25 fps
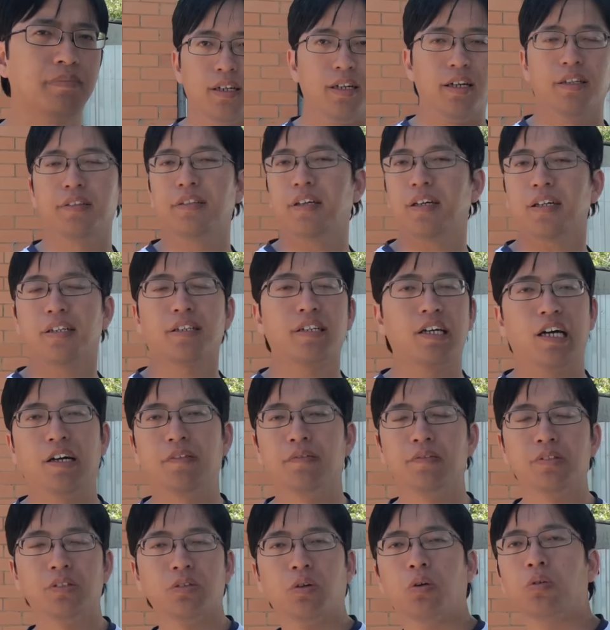And that
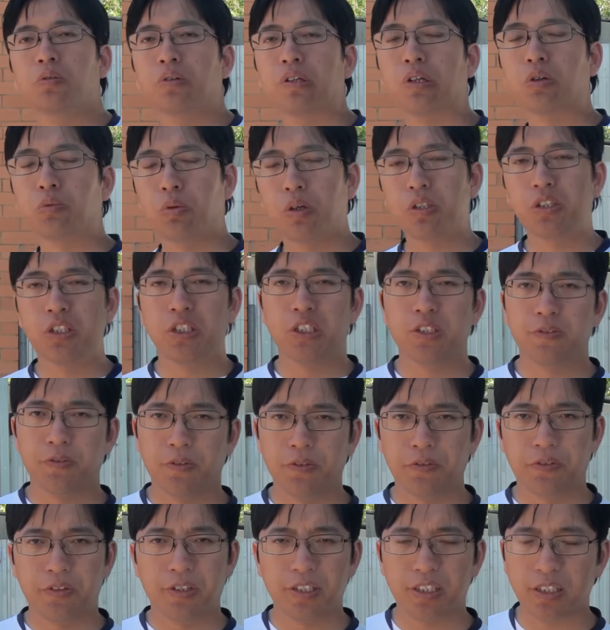covers all the questions
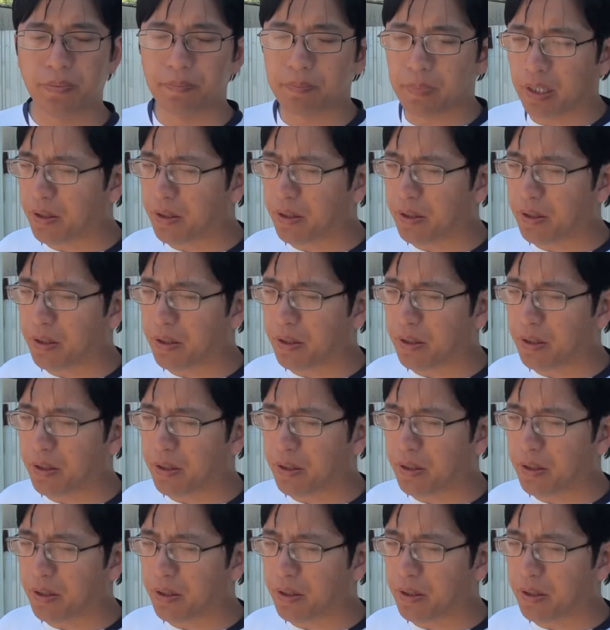for this